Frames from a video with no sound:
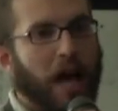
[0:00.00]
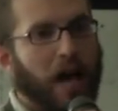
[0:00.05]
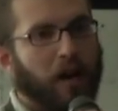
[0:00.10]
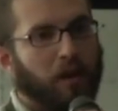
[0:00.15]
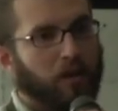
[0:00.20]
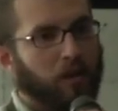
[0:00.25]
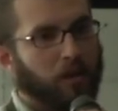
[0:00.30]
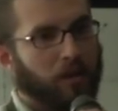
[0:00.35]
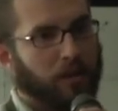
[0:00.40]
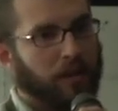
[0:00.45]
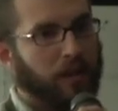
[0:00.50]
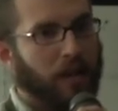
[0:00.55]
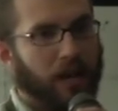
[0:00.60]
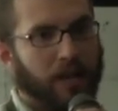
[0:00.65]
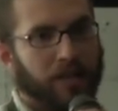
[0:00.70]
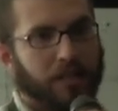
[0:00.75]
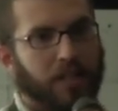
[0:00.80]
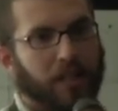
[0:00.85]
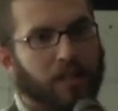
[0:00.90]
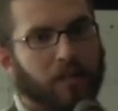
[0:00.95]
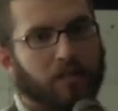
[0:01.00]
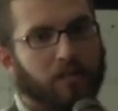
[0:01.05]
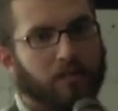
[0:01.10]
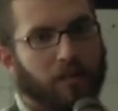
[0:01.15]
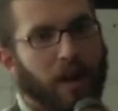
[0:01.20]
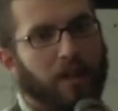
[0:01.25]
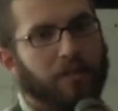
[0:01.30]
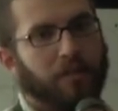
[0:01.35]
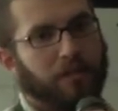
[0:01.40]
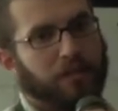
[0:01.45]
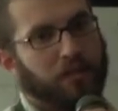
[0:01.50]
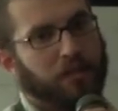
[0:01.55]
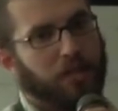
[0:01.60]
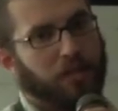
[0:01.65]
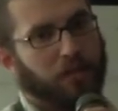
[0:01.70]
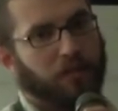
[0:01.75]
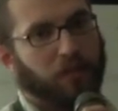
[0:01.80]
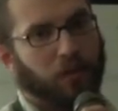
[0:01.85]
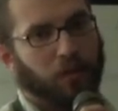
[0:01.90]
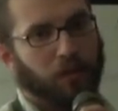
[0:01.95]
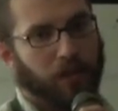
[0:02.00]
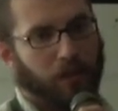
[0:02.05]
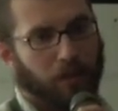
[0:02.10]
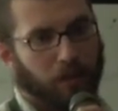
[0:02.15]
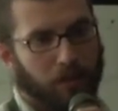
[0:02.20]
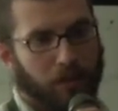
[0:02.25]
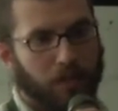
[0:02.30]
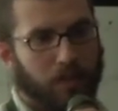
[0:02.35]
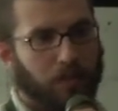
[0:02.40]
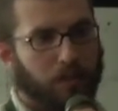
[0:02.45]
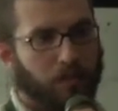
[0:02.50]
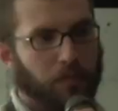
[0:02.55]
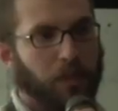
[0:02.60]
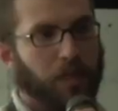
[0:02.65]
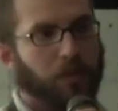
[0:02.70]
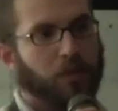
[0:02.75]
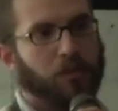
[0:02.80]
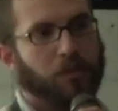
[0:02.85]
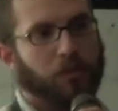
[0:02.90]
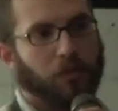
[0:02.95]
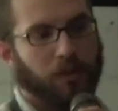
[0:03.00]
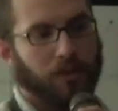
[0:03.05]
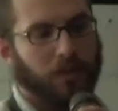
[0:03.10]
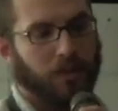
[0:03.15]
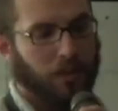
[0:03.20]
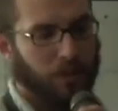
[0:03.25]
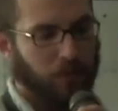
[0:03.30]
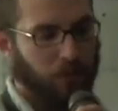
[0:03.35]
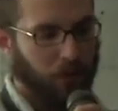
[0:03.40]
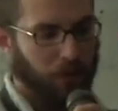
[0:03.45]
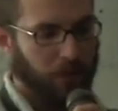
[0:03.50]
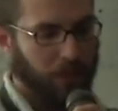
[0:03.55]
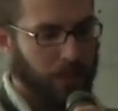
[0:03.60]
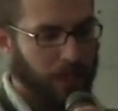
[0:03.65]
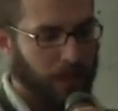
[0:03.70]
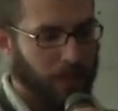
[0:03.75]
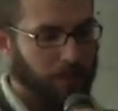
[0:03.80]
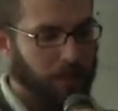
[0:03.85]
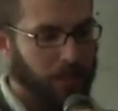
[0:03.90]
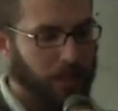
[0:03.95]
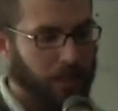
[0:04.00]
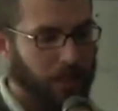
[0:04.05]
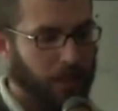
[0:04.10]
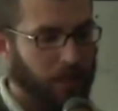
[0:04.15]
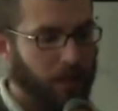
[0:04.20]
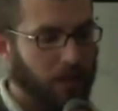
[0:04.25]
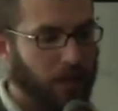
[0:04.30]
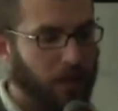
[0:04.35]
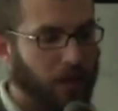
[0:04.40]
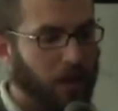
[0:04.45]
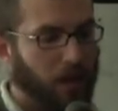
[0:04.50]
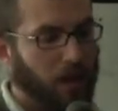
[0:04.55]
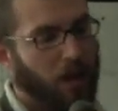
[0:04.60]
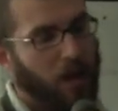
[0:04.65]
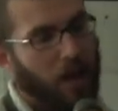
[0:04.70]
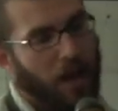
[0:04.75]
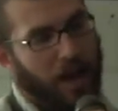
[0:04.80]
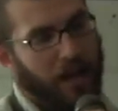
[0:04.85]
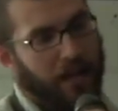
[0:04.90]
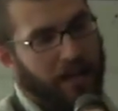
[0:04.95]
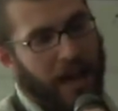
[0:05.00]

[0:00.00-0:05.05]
alkaloid content rather than just viewing them as mere sources for DMT. And